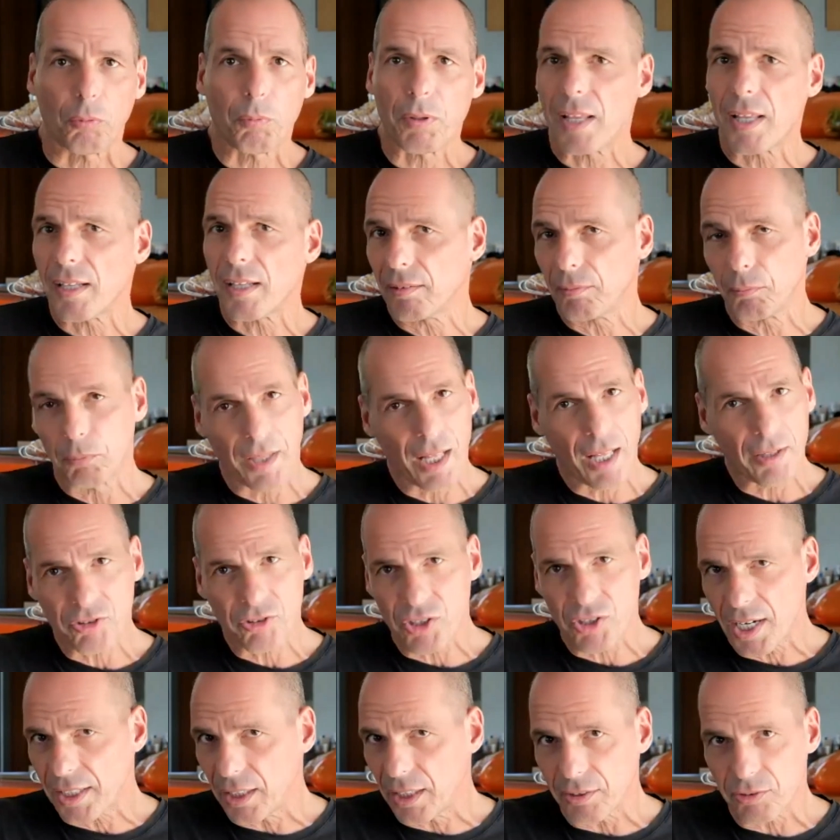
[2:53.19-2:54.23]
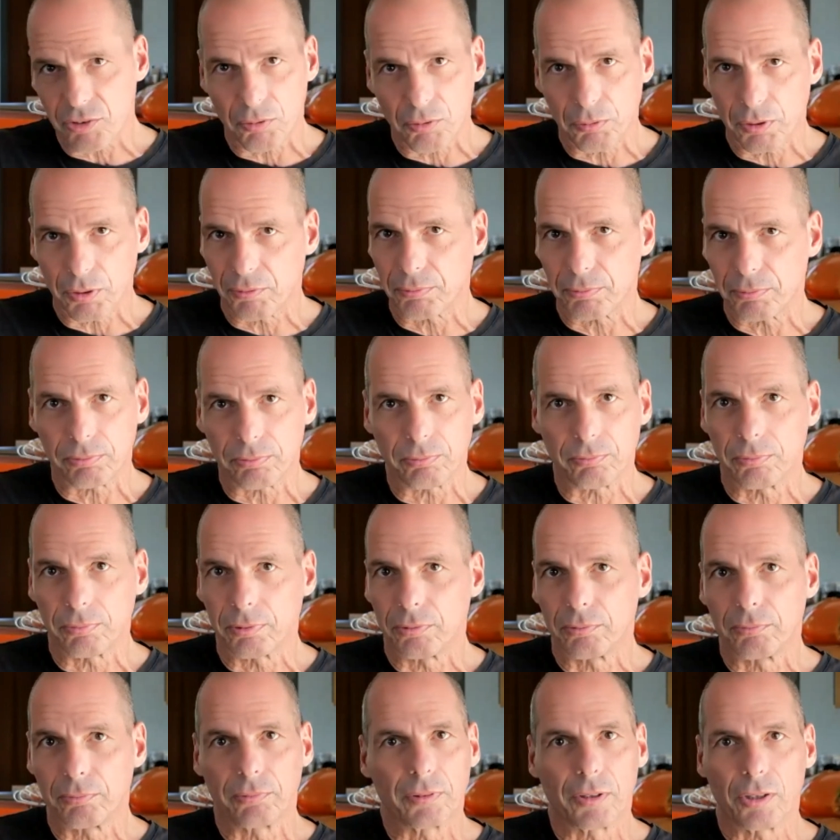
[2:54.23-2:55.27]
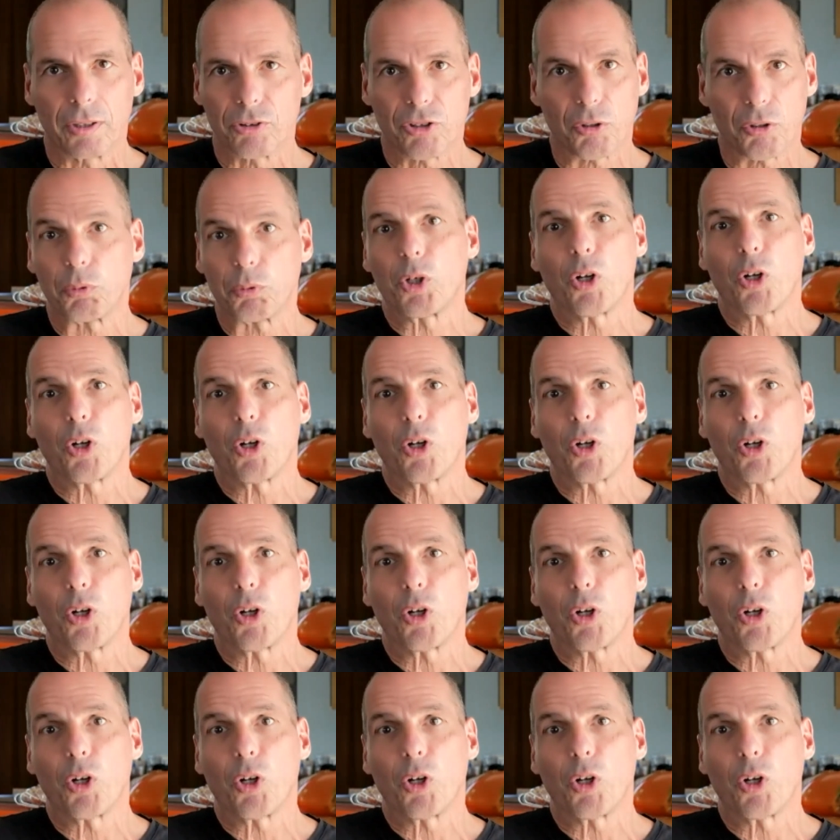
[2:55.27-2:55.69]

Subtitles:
Without China, she would